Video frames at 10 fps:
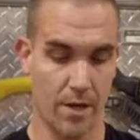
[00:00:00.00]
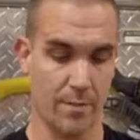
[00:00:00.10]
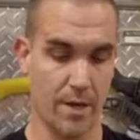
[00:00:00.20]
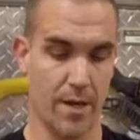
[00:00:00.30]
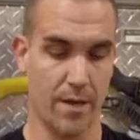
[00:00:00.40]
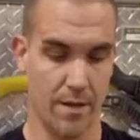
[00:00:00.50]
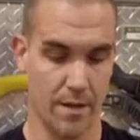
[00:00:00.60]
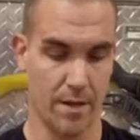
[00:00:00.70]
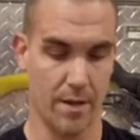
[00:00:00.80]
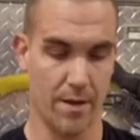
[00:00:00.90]
you're going to be
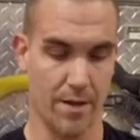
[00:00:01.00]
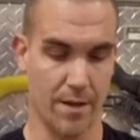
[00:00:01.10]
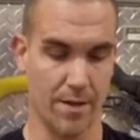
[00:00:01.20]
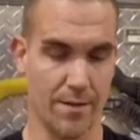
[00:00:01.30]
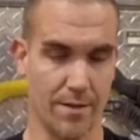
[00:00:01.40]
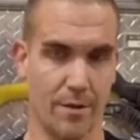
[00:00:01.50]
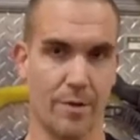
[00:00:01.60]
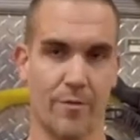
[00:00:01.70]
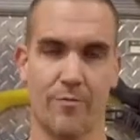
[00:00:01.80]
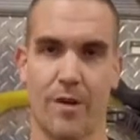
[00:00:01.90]
in a
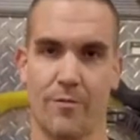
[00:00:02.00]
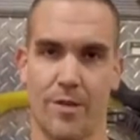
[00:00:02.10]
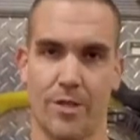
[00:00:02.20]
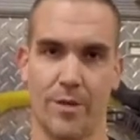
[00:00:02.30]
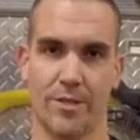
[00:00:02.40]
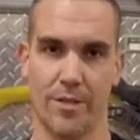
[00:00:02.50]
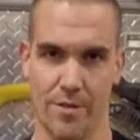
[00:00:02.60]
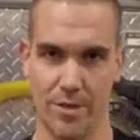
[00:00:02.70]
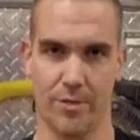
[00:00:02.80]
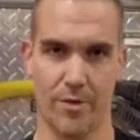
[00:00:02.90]
little bit of a stressful
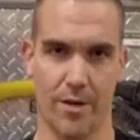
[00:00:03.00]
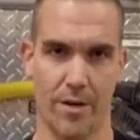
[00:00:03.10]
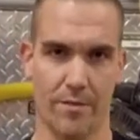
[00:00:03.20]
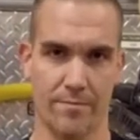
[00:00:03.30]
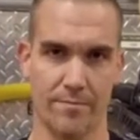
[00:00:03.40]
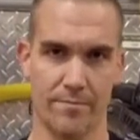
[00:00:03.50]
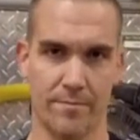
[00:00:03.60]
situation, so you should train on it.